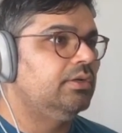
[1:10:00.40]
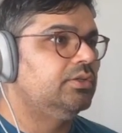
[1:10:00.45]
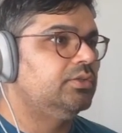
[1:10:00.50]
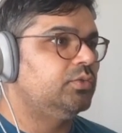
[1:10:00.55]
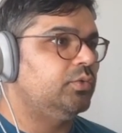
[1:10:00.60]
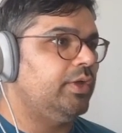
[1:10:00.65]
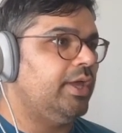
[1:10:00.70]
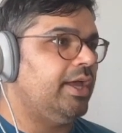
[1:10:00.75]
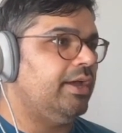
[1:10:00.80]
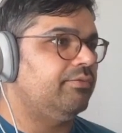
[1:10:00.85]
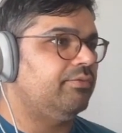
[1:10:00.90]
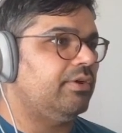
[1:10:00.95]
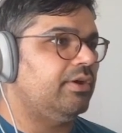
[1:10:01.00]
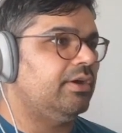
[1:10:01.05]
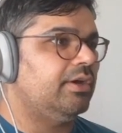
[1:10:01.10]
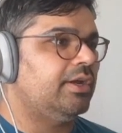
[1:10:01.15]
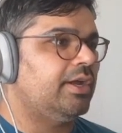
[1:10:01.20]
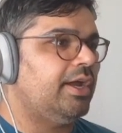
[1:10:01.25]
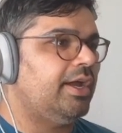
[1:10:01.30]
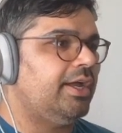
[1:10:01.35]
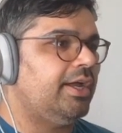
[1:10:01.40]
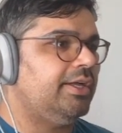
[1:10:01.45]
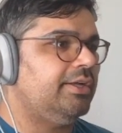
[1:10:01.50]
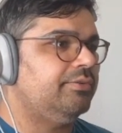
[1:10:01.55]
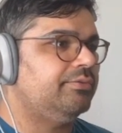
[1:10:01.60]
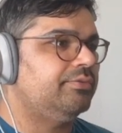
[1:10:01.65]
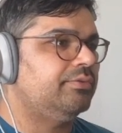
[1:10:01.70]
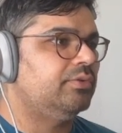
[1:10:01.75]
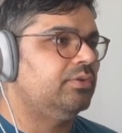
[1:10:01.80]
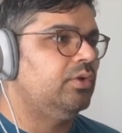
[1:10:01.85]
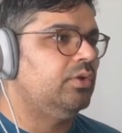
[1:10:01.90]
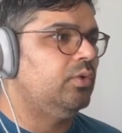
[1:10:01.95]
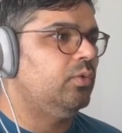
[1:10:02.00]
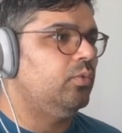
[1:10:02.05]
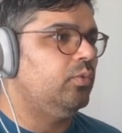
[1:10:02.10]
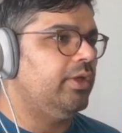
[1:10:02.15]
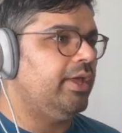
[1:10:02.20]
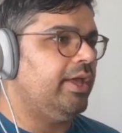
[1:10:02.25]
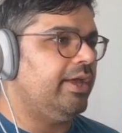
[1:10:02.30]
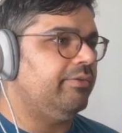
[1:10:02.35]
We have archive,
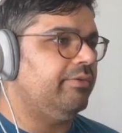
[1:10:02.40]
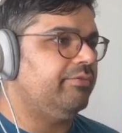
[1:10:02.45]
we have